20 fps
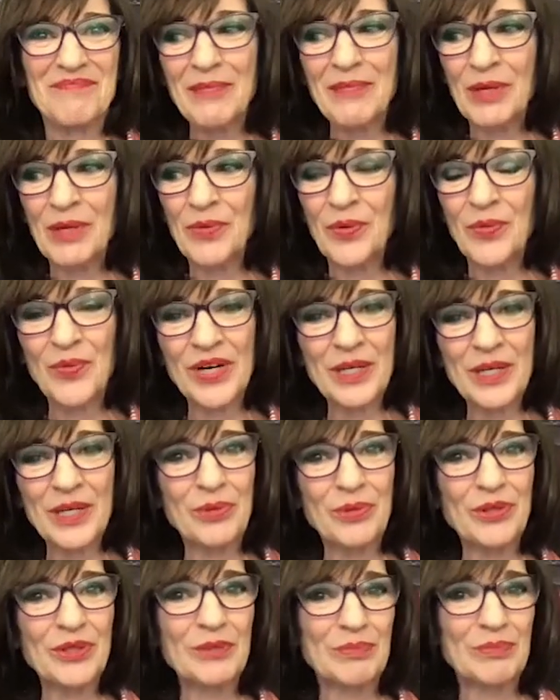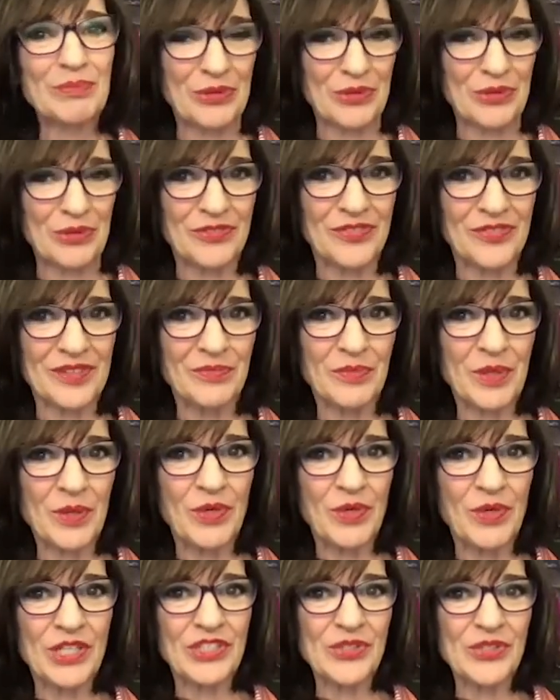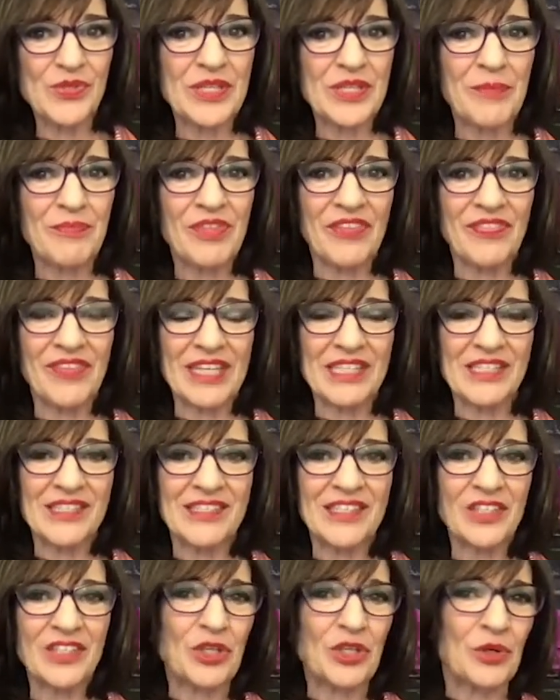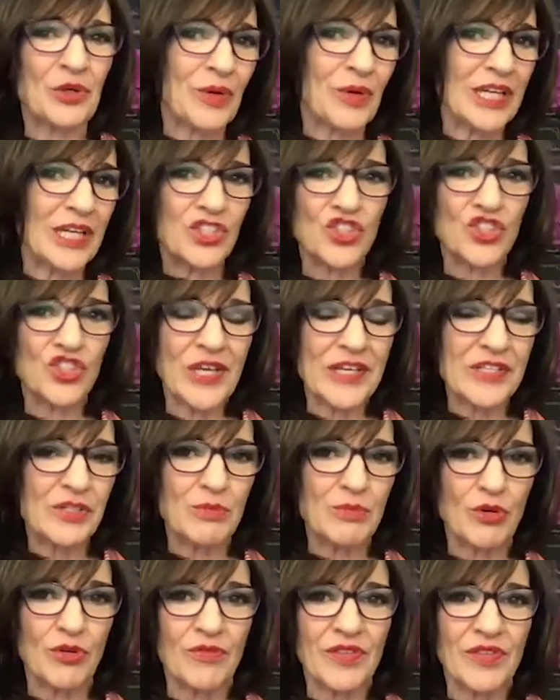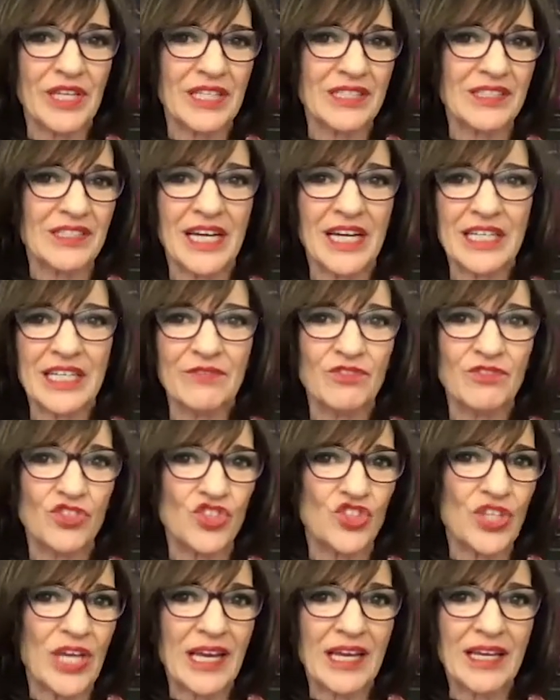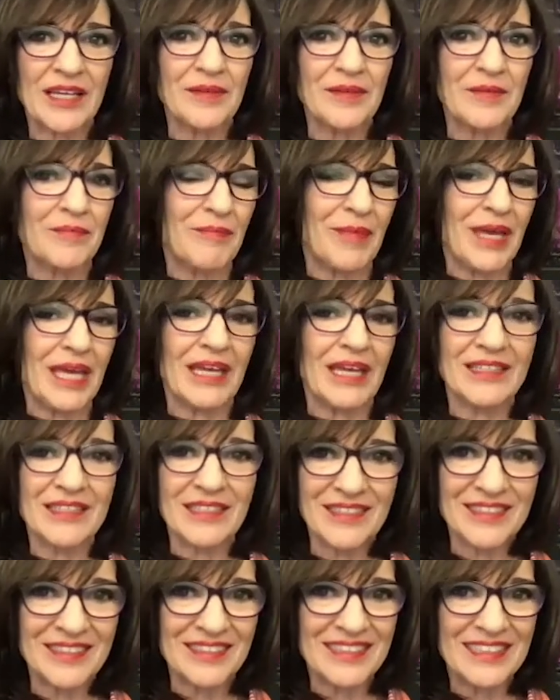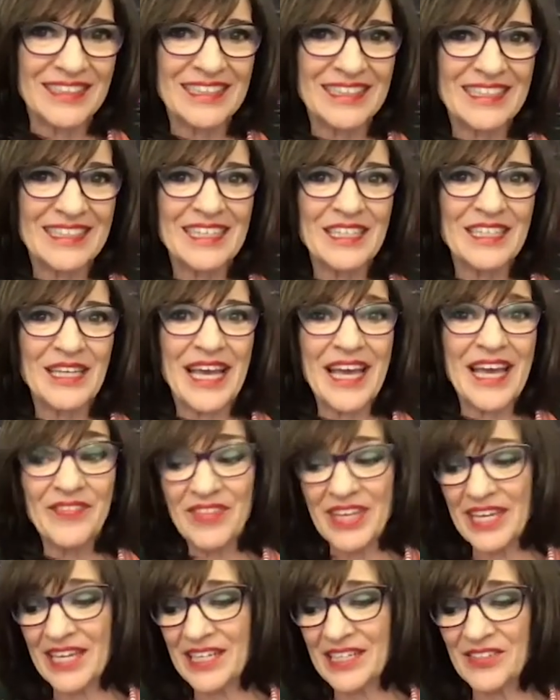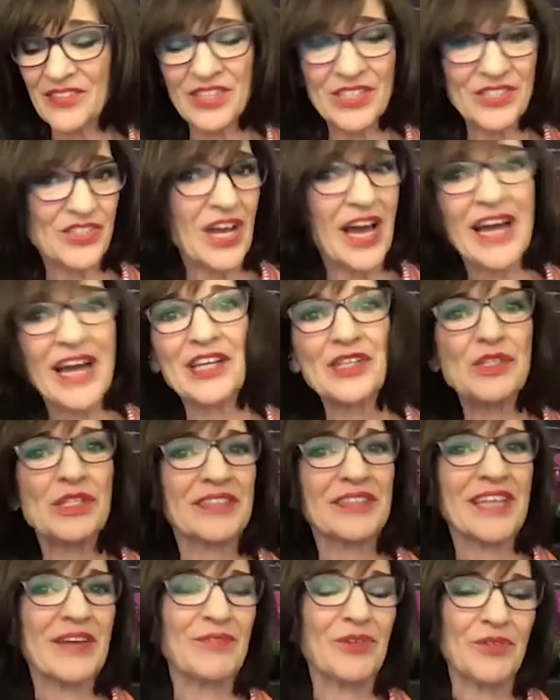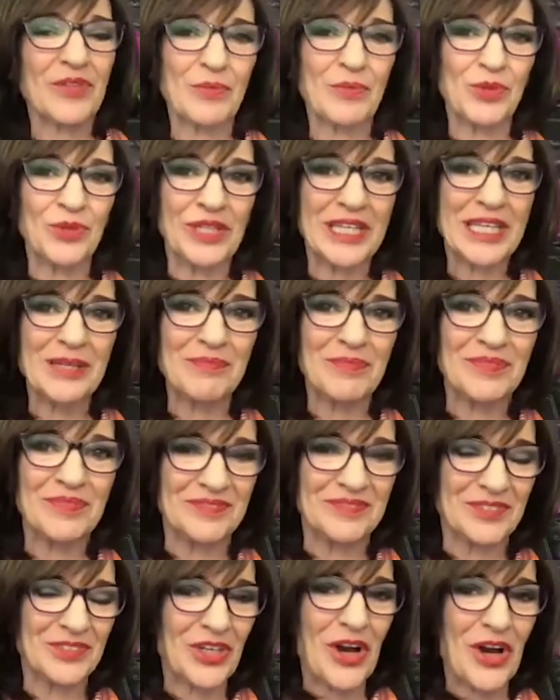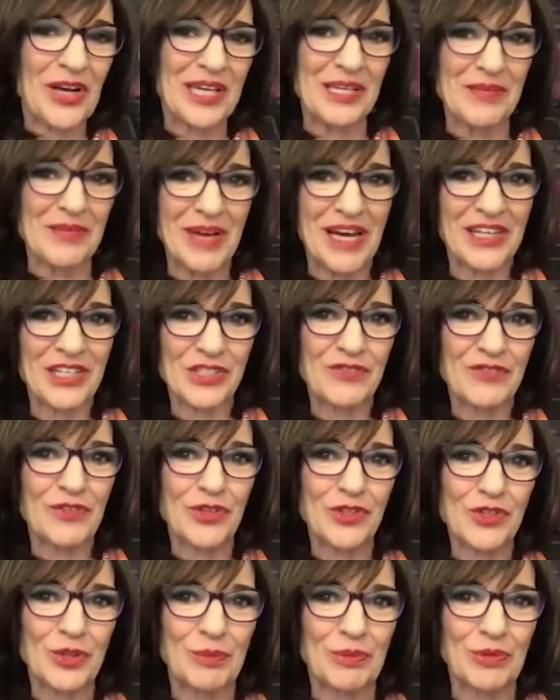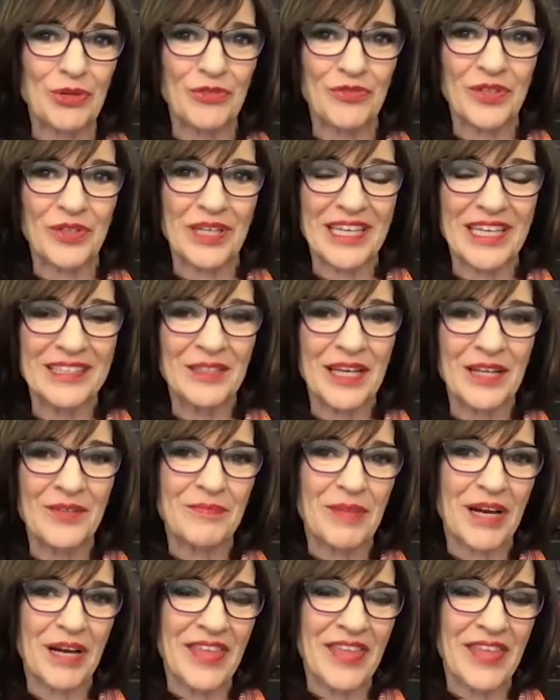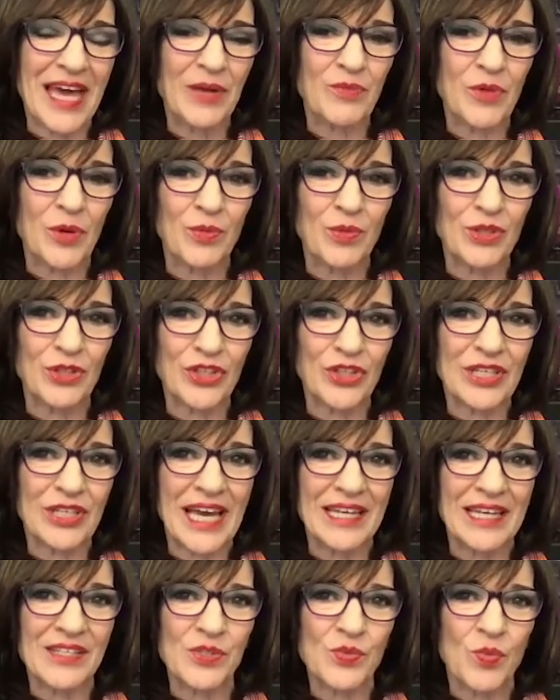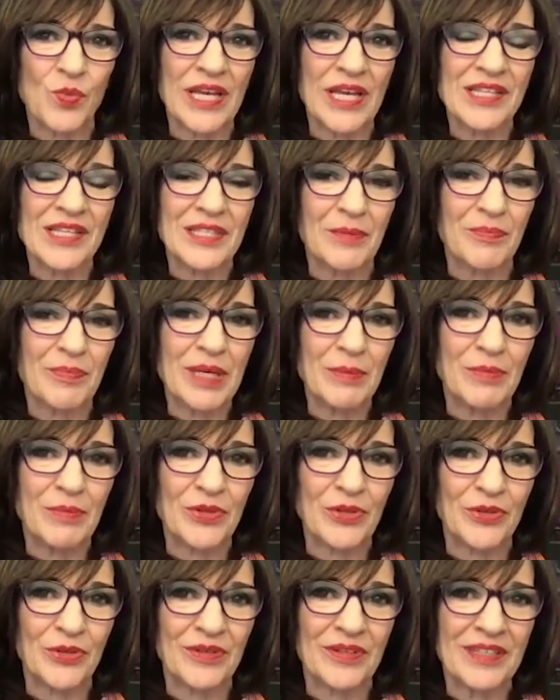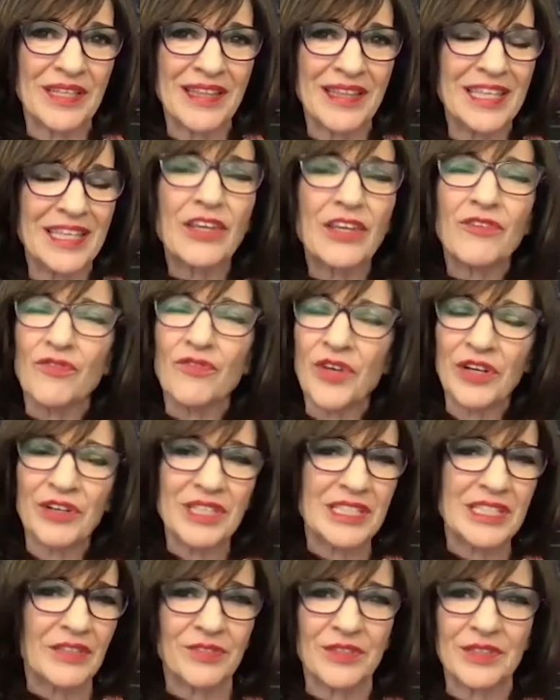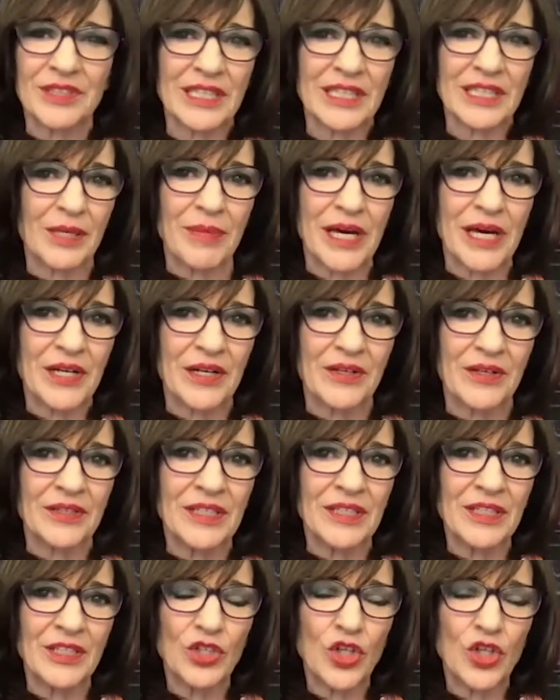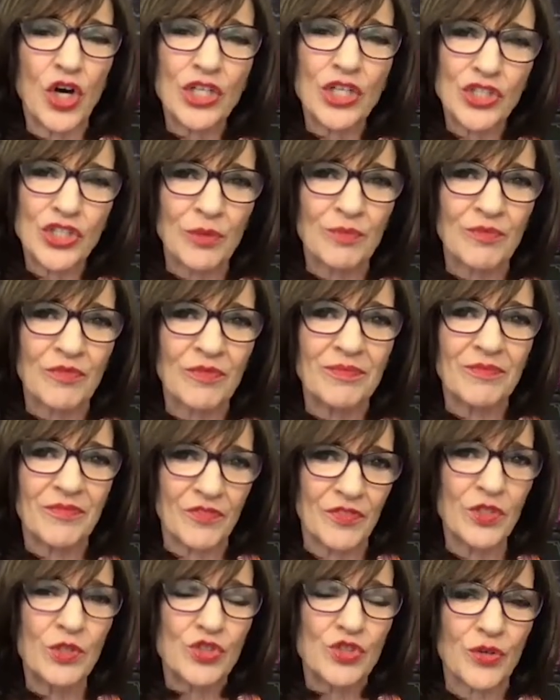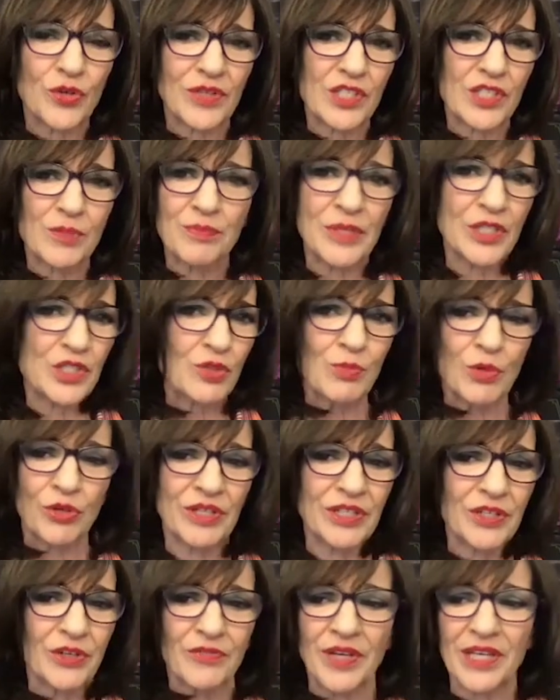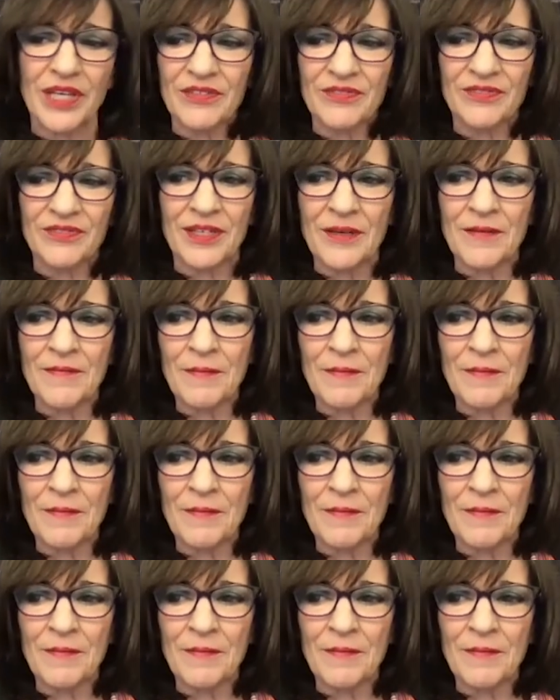Maybe we want to bulletproof. We want to do something that's such a great chess move that it's kind of checkmate. And then this highest level that we'll keep talking about is future proofing. And by that, what we'll look at is ways that people are thinking very differently about a long-term future that's much more innovative.